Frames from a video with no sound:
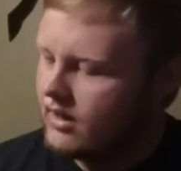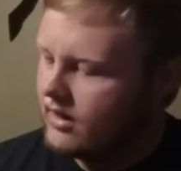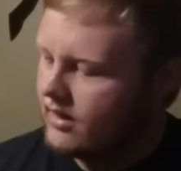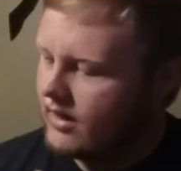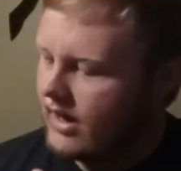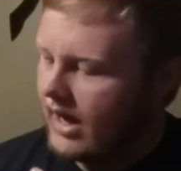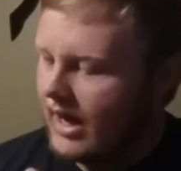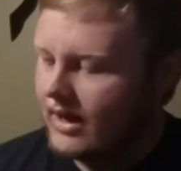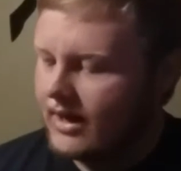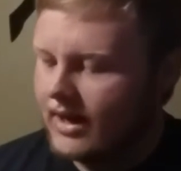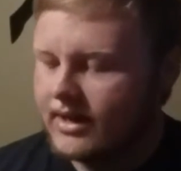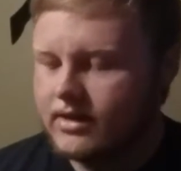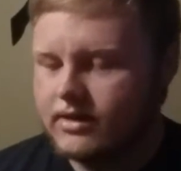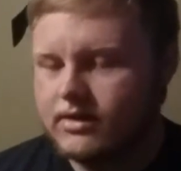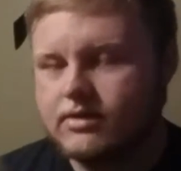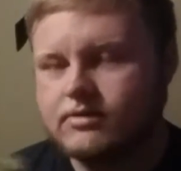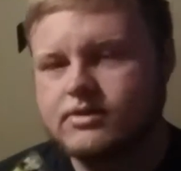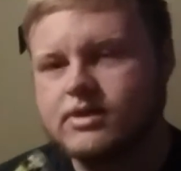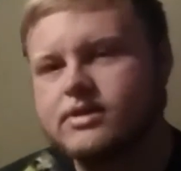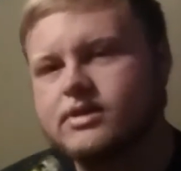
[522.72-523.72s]
I like to
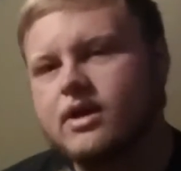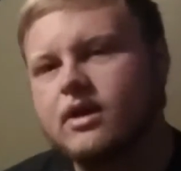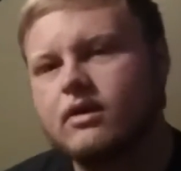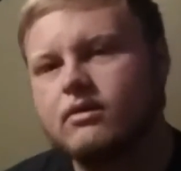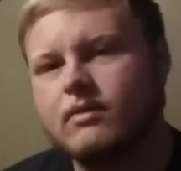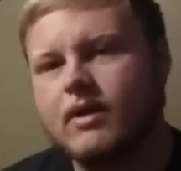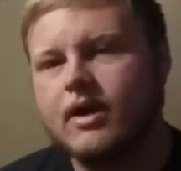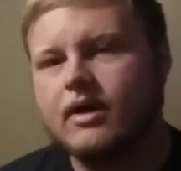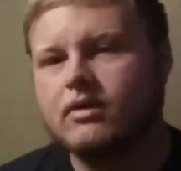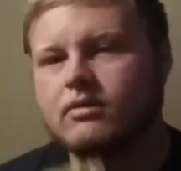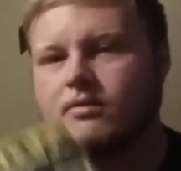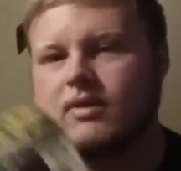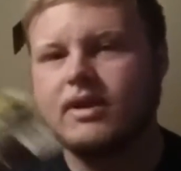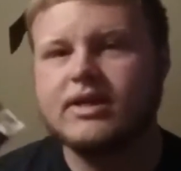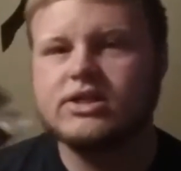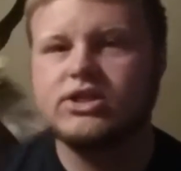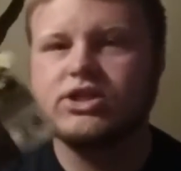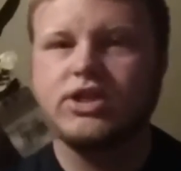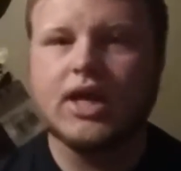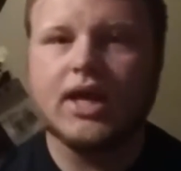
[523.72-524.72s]
use this color right here,
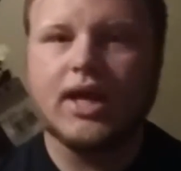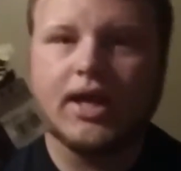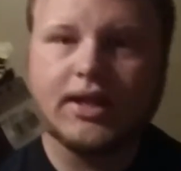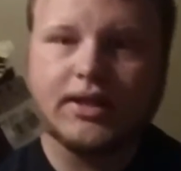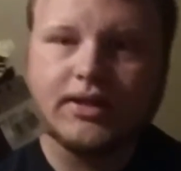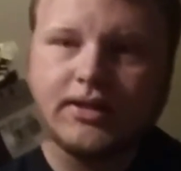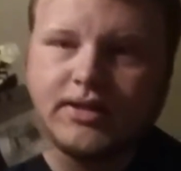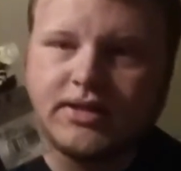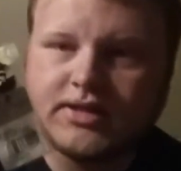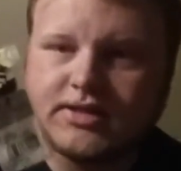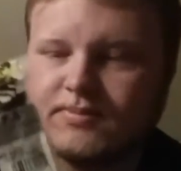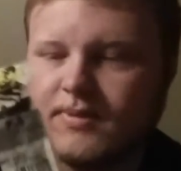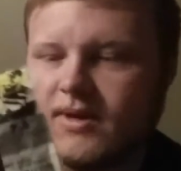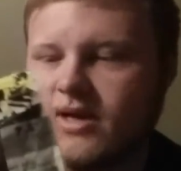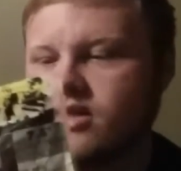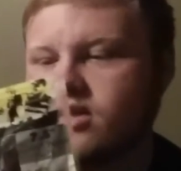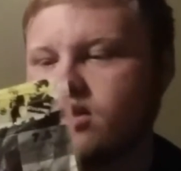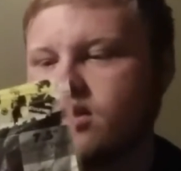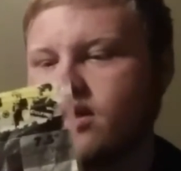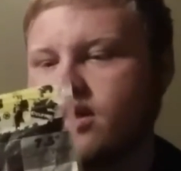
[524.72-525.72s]
red shad,
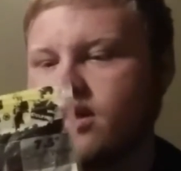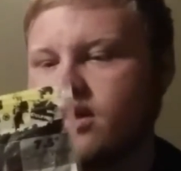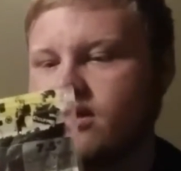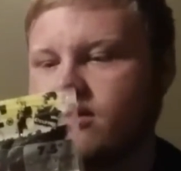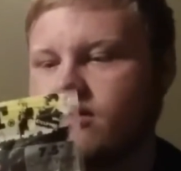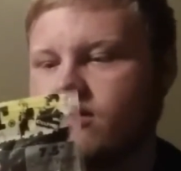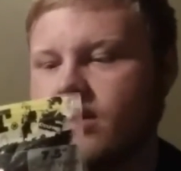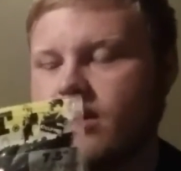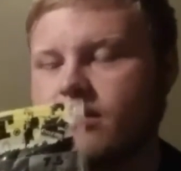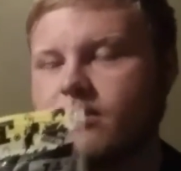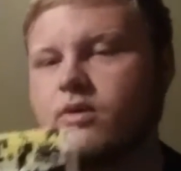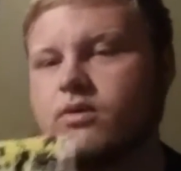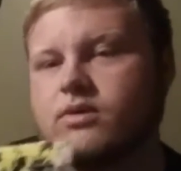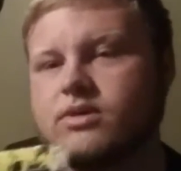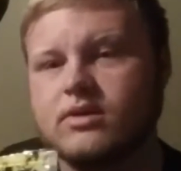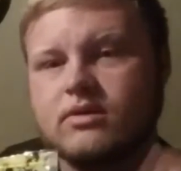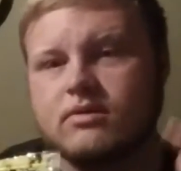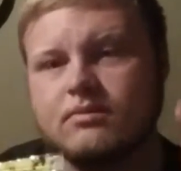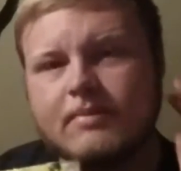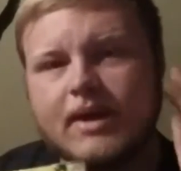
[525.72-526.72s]
especially when I'm
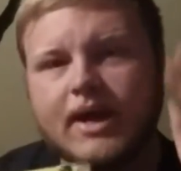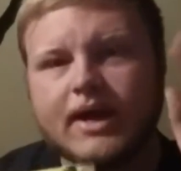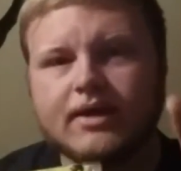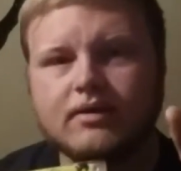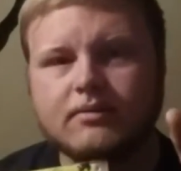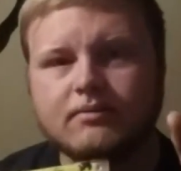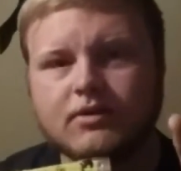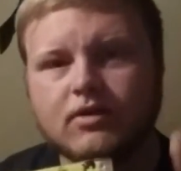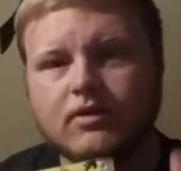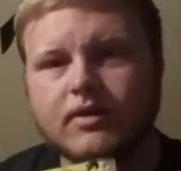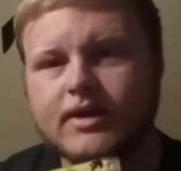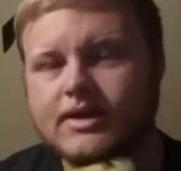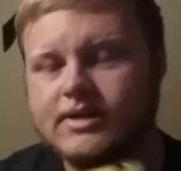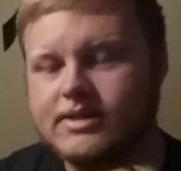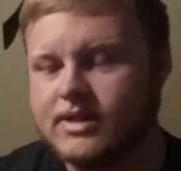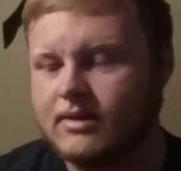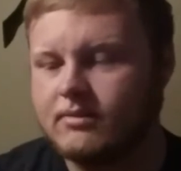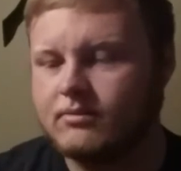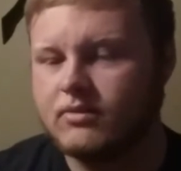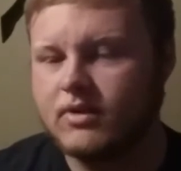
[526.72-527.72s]
going to them back of them
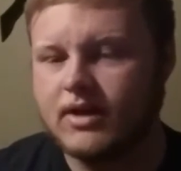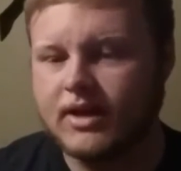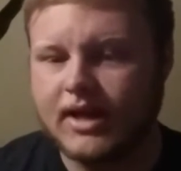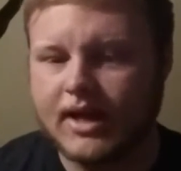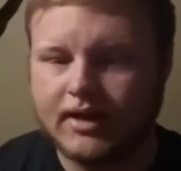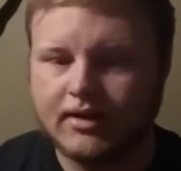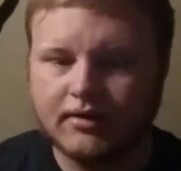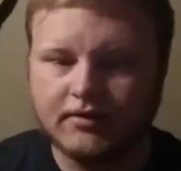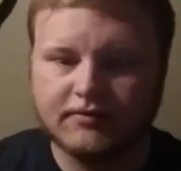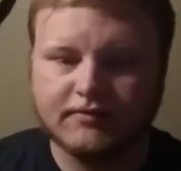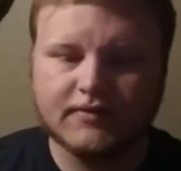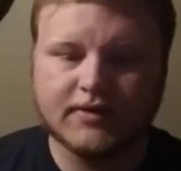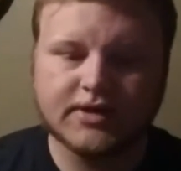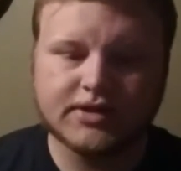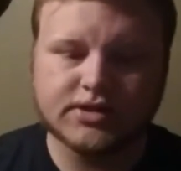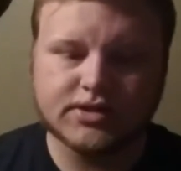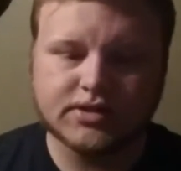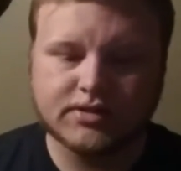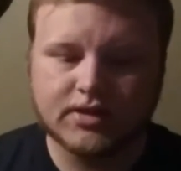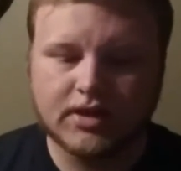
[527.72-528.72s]
creeks and I'm really out there
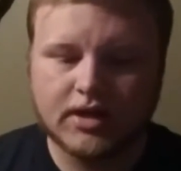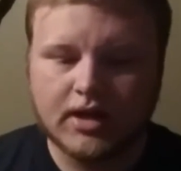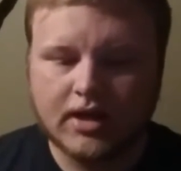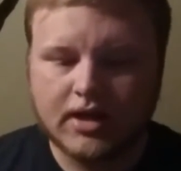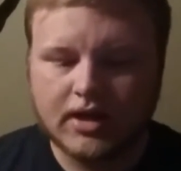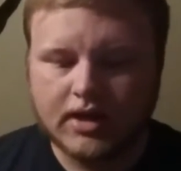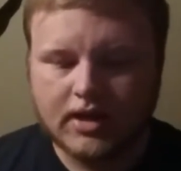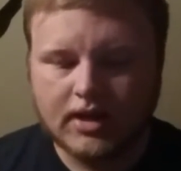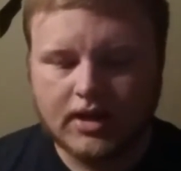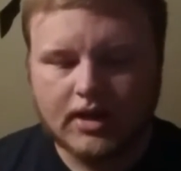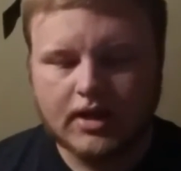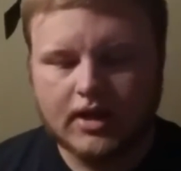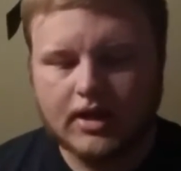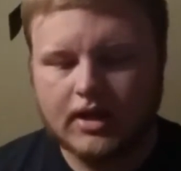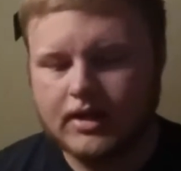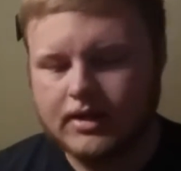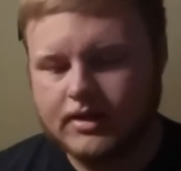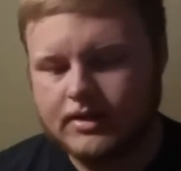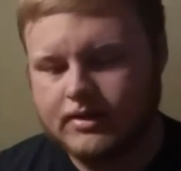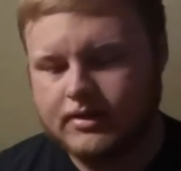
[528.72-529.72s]
fishing.
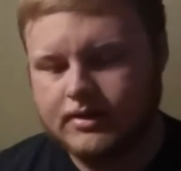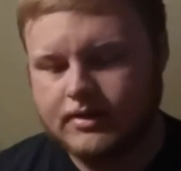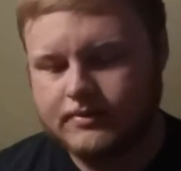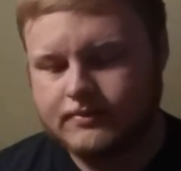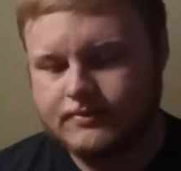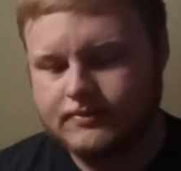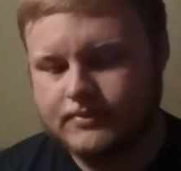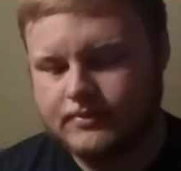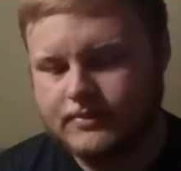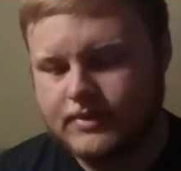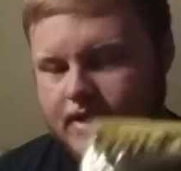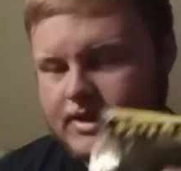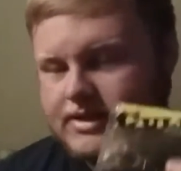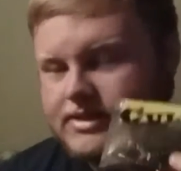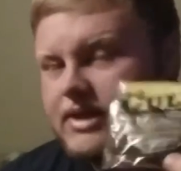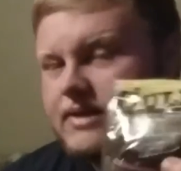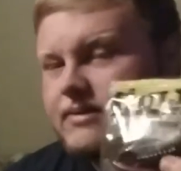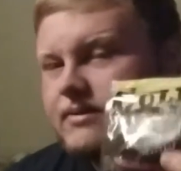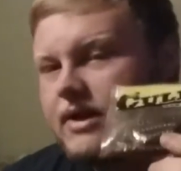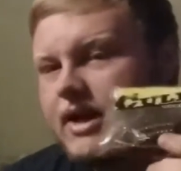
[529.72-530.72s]
And they
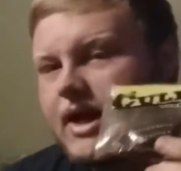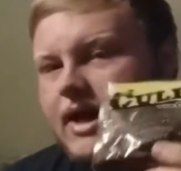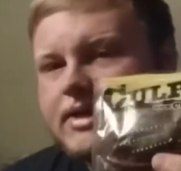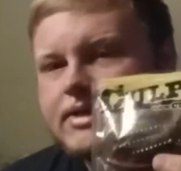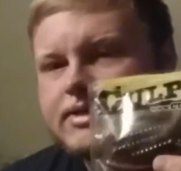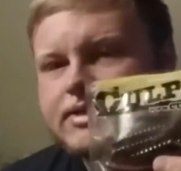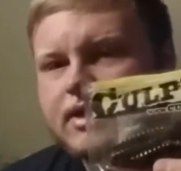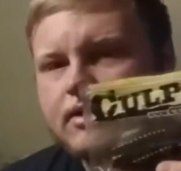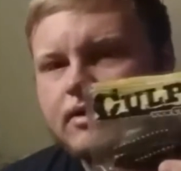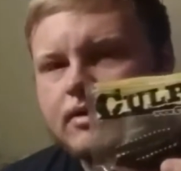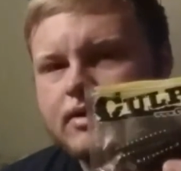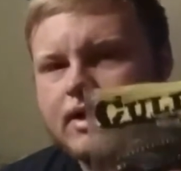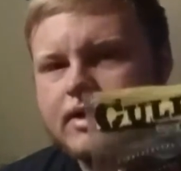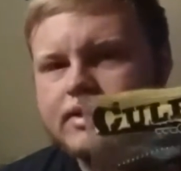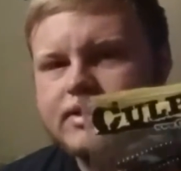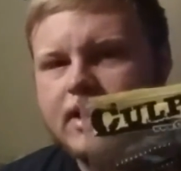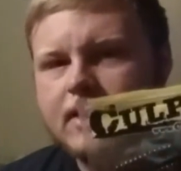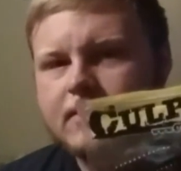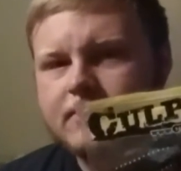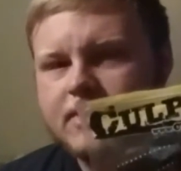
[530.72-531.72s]
seem to like this color at
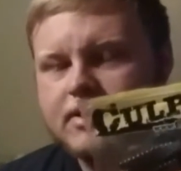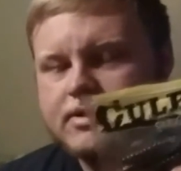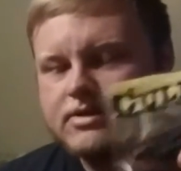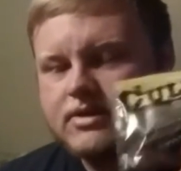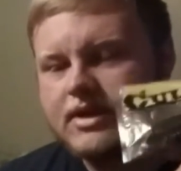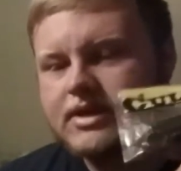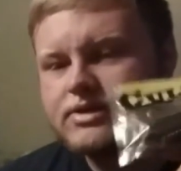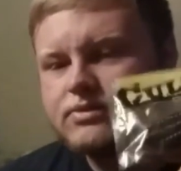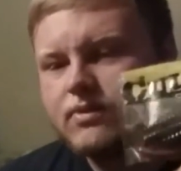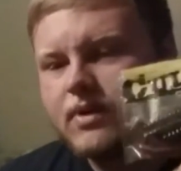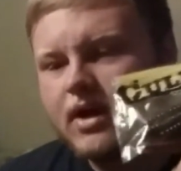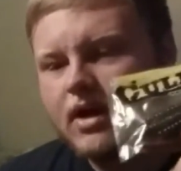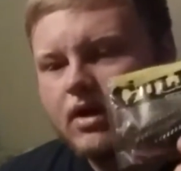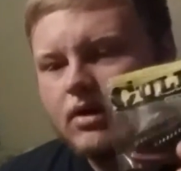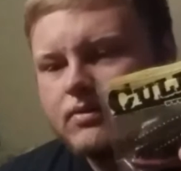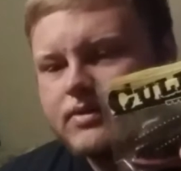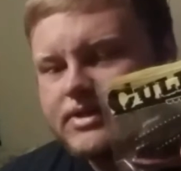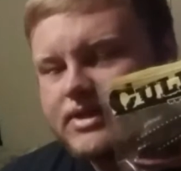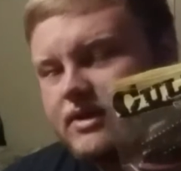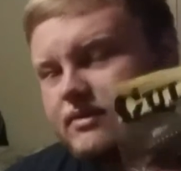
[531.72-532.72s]
that time of year, so that's why I
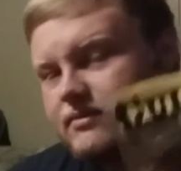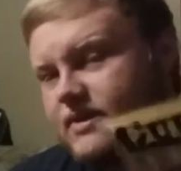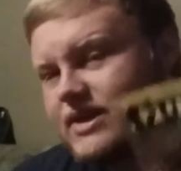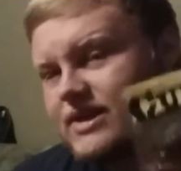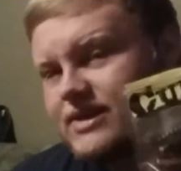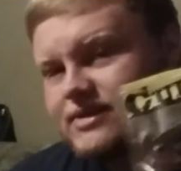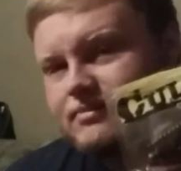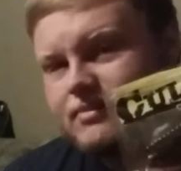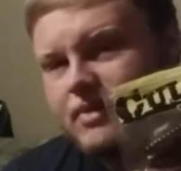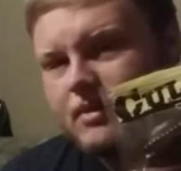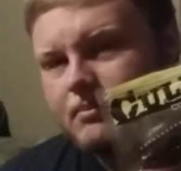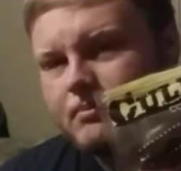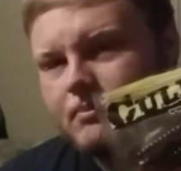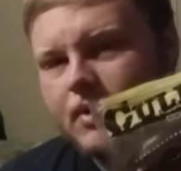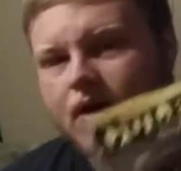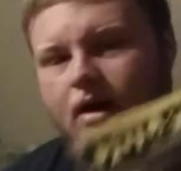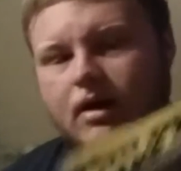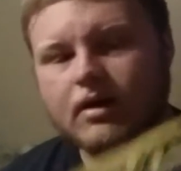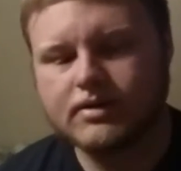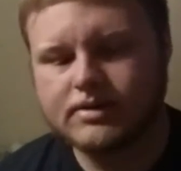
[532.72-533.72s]
always keep these in my
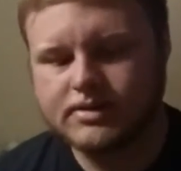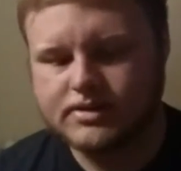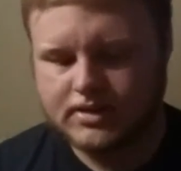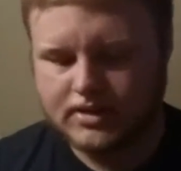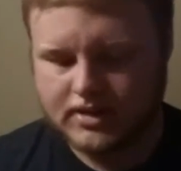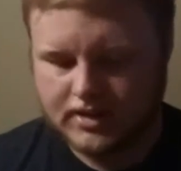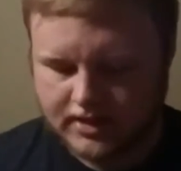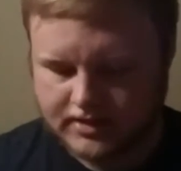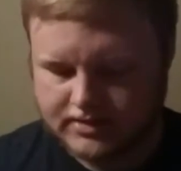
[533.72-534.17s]
box.